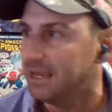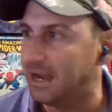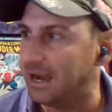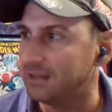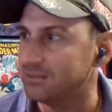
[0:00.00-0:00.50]

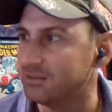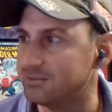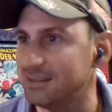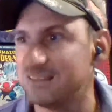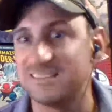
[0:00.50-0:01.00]
The
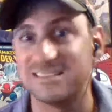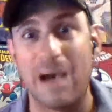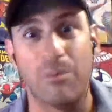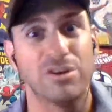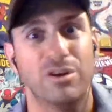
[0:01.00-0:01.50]
thing is
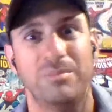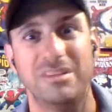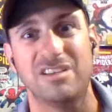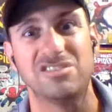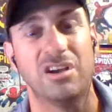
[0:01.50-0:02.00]
now we're going to be
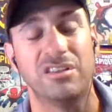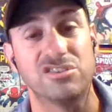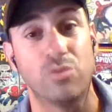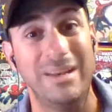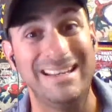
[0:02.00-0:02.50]
touching on the
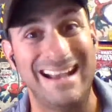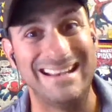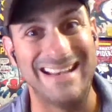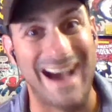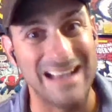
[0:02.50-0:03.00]

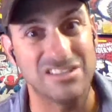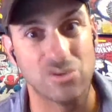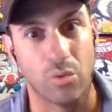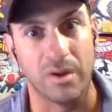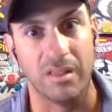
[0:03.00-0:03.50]
2099
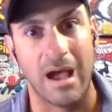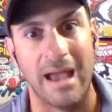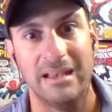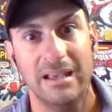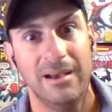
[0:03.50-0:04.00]

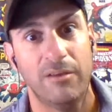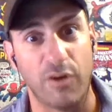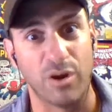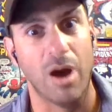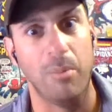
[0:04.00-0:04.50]
storyline
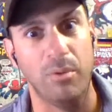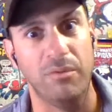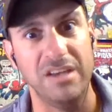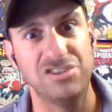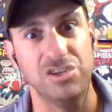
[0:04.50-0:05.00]
for a couple of
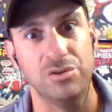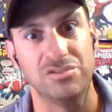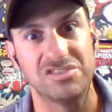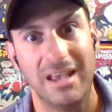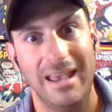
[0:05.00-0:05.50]

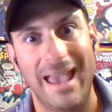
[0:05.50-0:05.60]
issues,